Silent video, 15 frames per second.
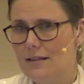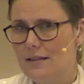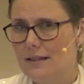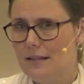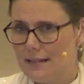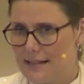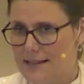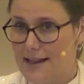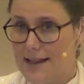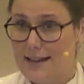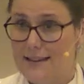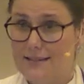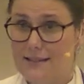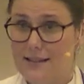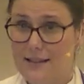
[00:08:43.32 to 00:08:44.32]
this
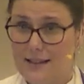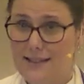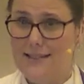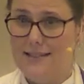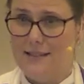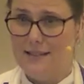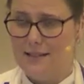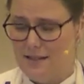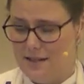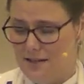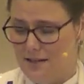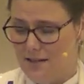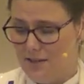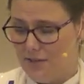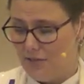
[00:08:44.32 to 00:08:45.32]
night is
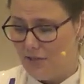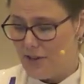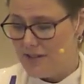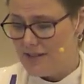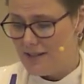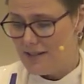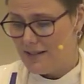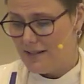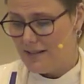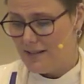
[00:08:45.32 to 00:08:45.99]
different.